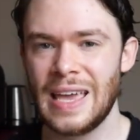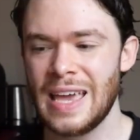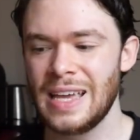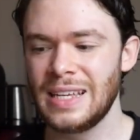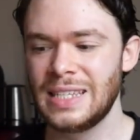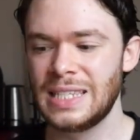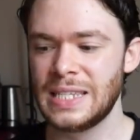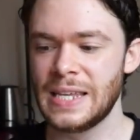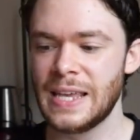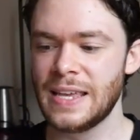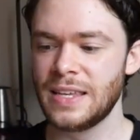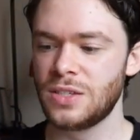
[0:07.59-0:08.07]

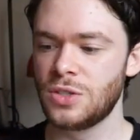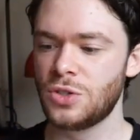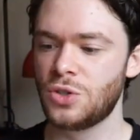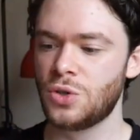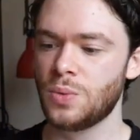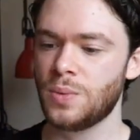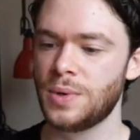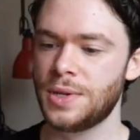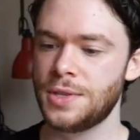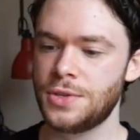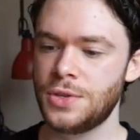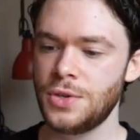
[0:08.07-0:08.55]
exist
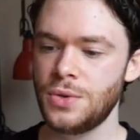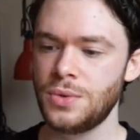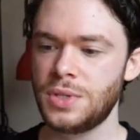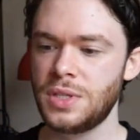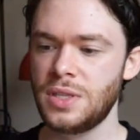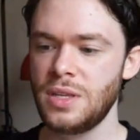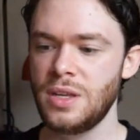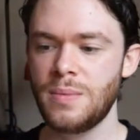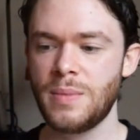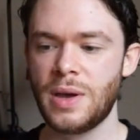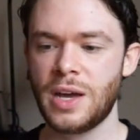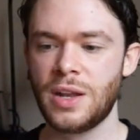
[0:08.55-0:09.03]
to reduce
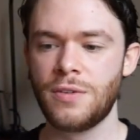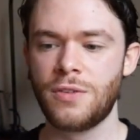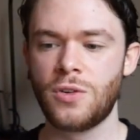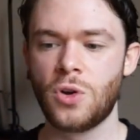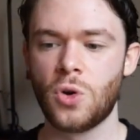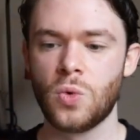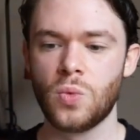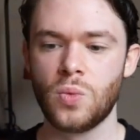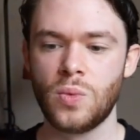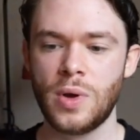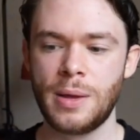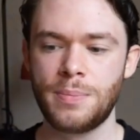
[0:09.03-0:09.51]
the amount of
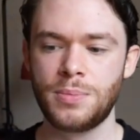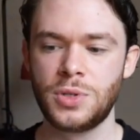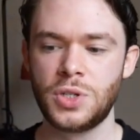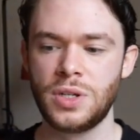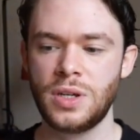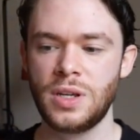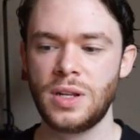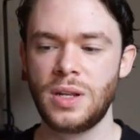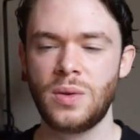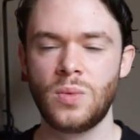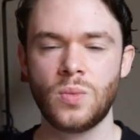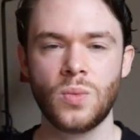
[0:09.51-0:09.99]

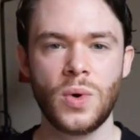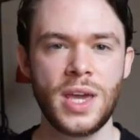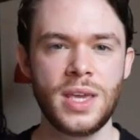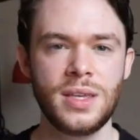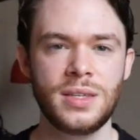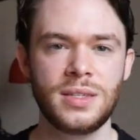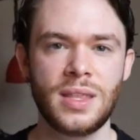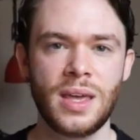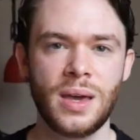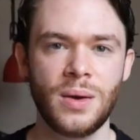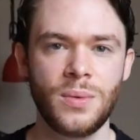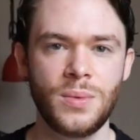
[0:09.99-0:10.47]
corruption and
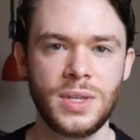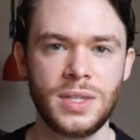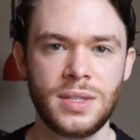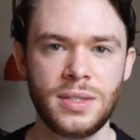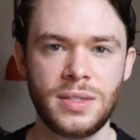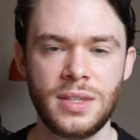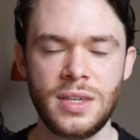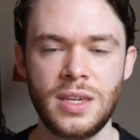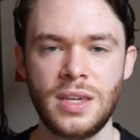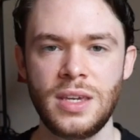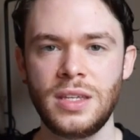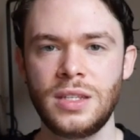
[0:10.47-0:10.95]
waste that we
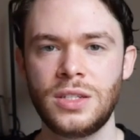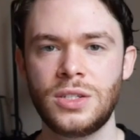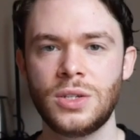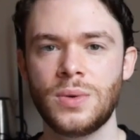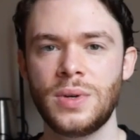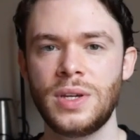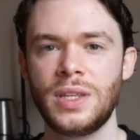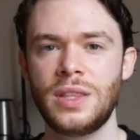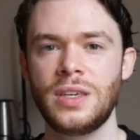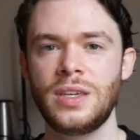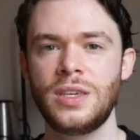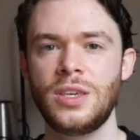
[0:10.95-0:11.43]
see
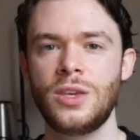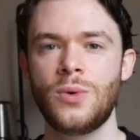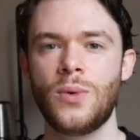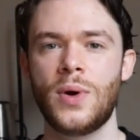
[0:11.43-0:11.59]
during the